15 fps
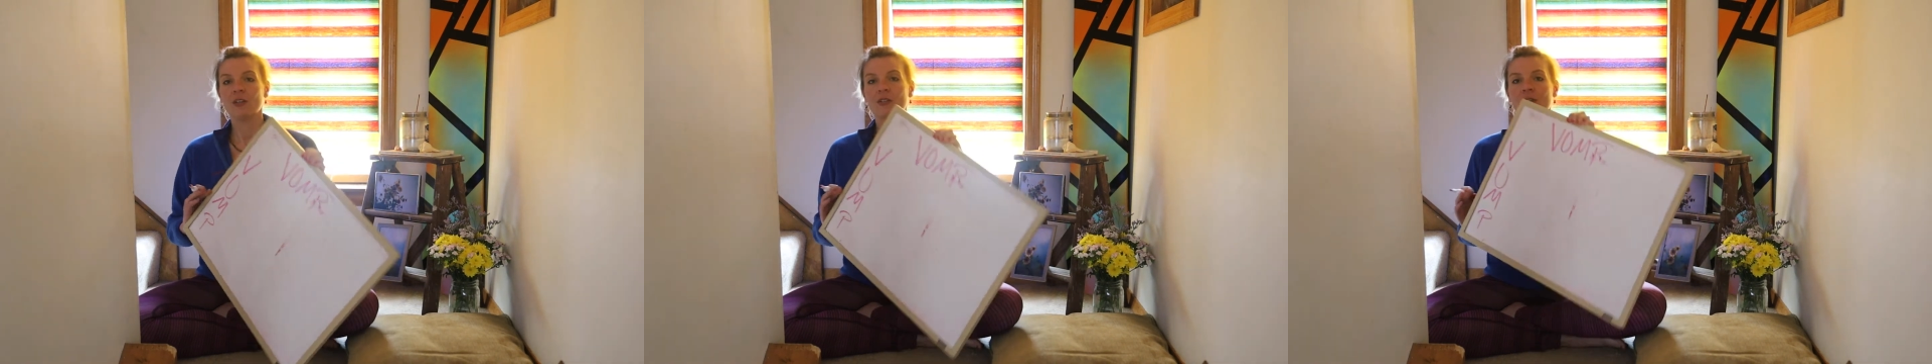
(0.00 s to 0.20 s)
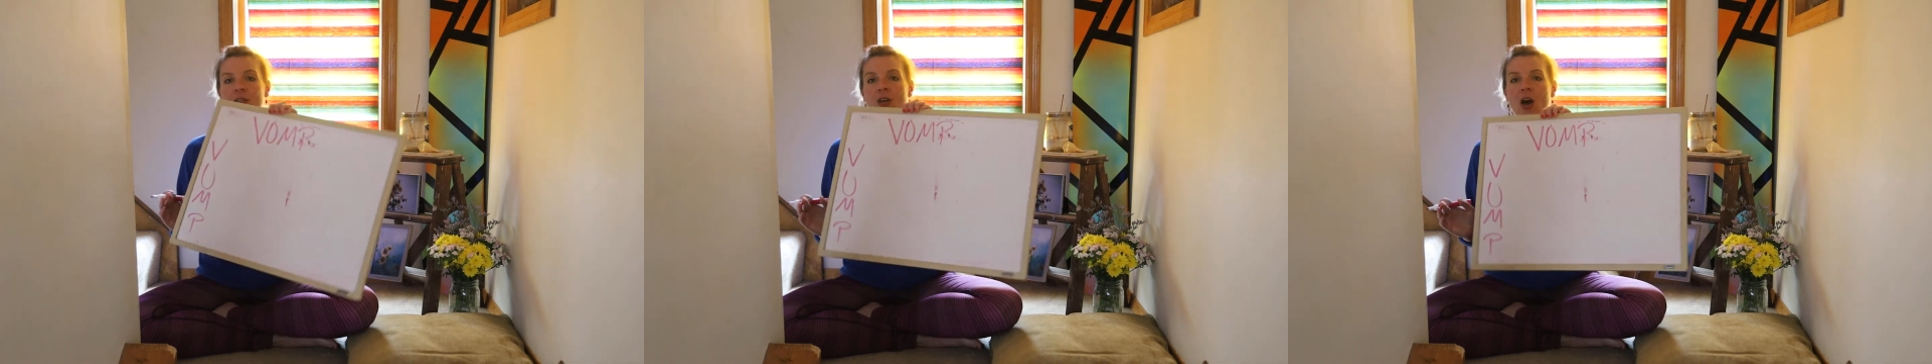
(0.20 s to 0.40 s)

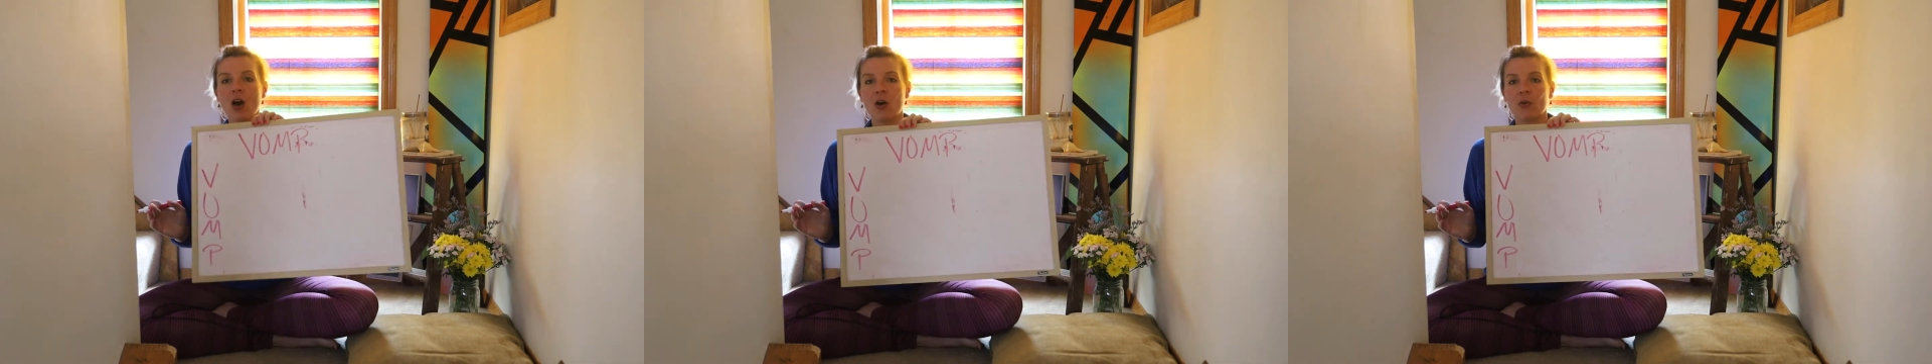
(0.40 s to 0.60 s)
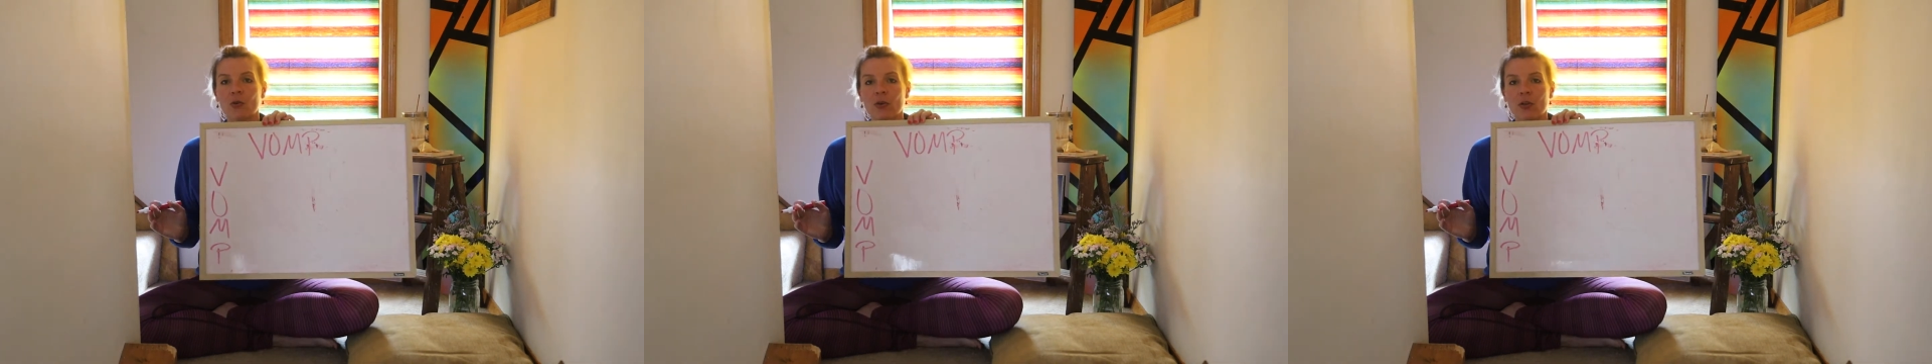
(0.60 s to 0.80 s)

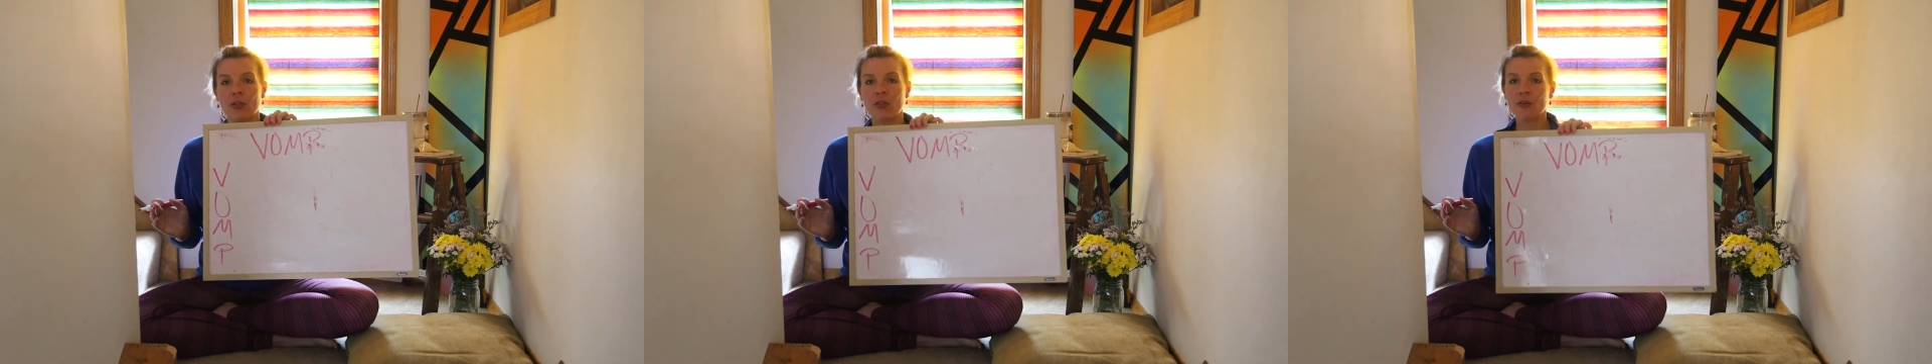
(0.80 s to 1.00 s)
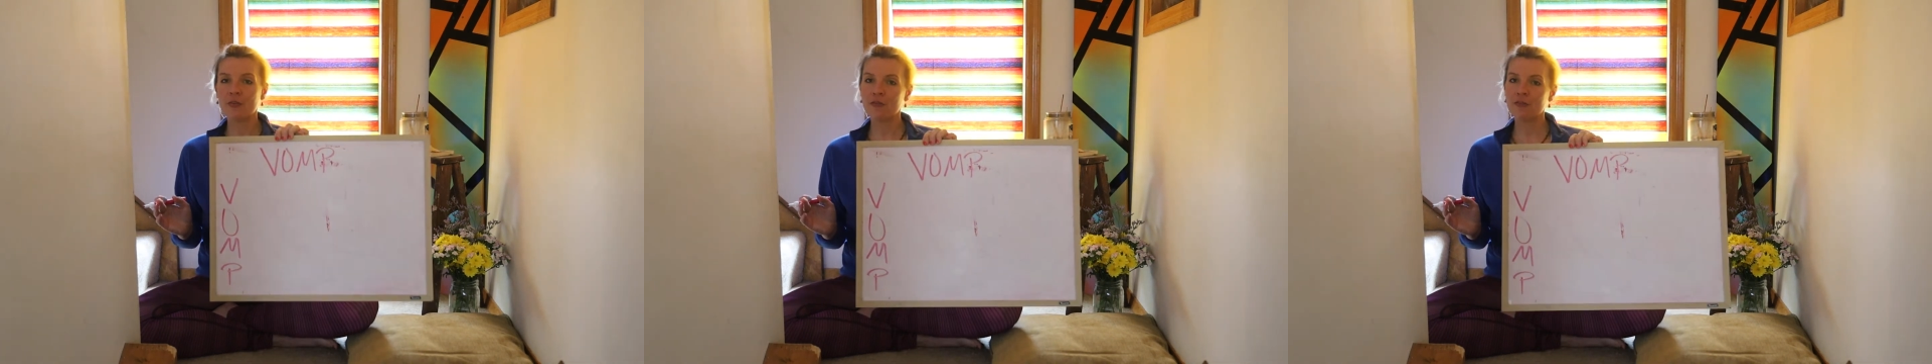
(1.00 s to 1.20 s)
So
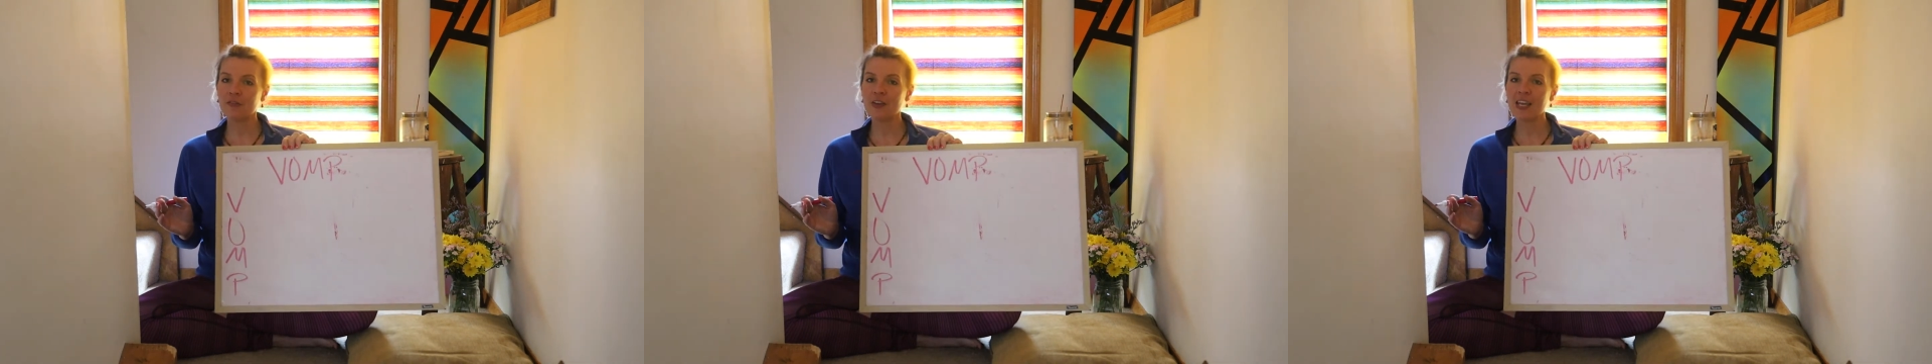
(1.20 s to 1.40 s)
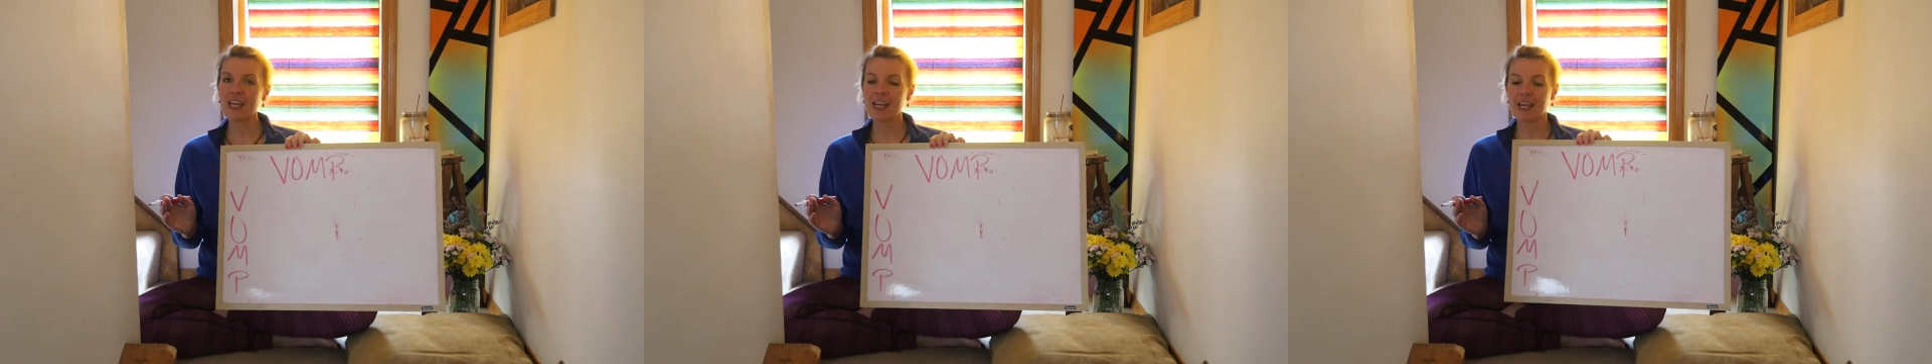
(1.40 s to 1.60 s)
the
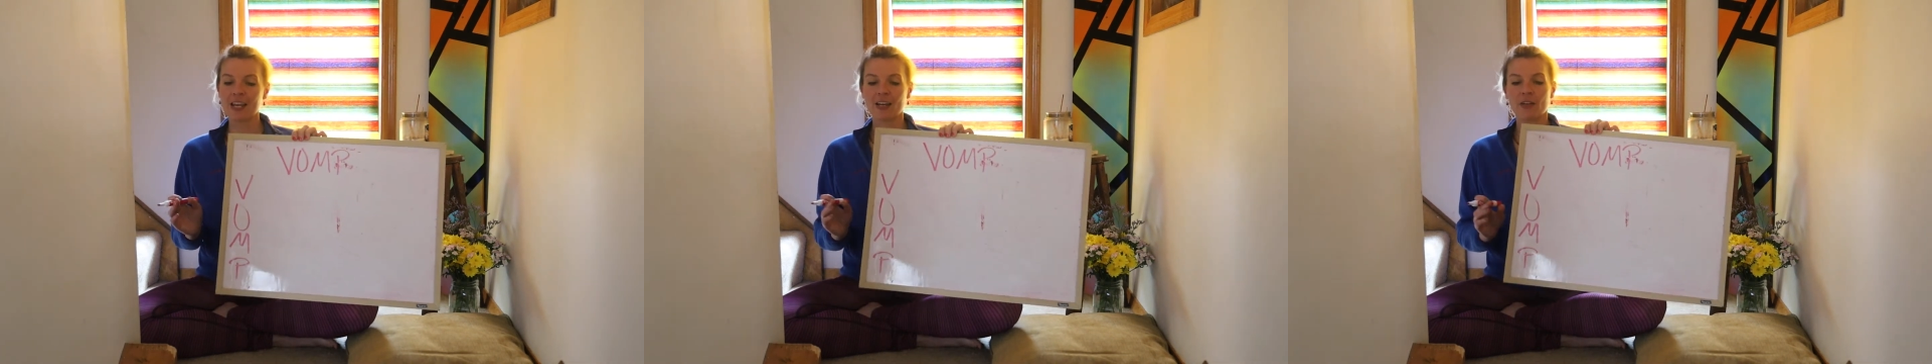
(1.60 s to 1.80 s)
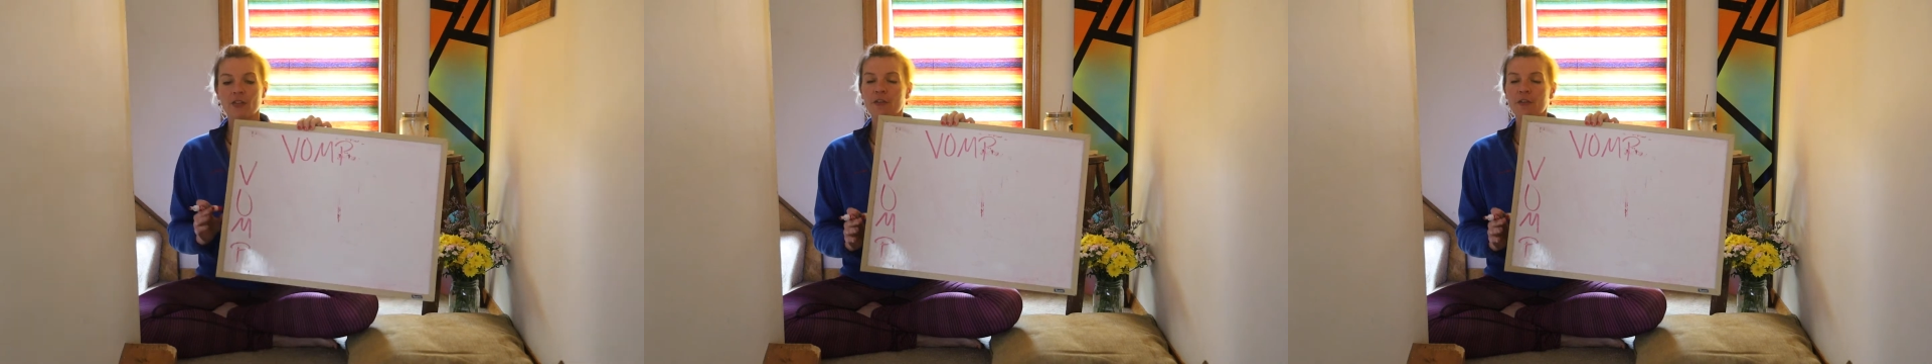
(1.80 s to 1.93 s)
V,